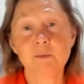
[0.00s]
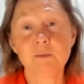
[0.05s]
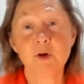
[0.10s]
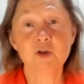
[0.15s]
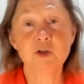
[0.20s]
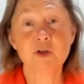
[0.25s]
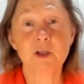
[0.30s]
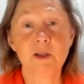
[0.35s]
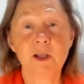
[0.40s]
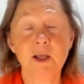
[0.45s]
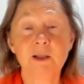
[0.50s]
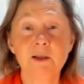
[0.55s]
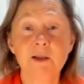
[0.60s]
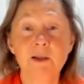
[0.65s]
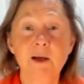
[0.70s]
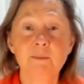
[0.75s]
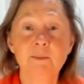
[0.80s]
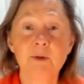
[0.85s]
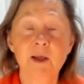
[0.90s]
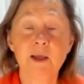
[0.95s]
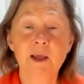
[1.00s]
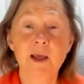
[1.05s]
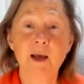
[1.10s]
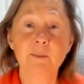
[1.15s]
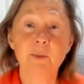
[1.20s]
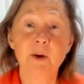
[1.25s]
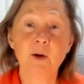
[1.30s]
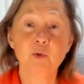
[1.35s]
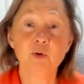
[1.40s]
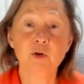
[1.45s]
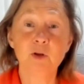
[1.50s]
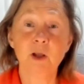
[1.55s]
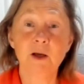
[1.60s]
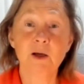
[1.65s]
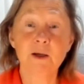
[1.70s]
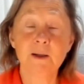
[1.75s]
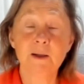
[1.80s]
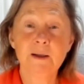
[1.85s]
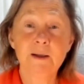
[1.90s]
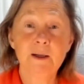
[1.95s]
because at that time they came out like
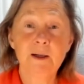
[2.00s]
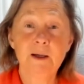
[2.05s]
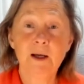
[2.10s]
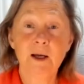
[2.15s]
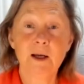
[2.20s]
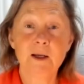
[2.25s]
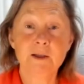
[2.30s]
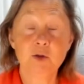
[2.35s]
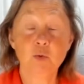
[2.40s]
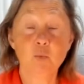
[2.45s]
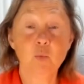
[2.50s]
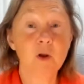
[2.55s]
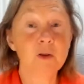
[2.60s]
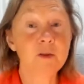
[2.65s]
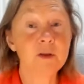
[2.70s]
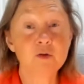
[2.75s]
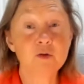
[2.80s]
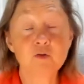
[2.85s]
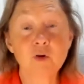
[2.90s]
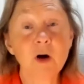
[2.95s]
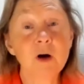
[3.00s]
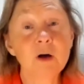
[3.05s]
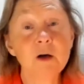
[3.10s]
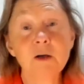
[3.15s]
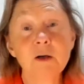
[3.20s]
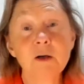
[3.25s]
as a wonder drug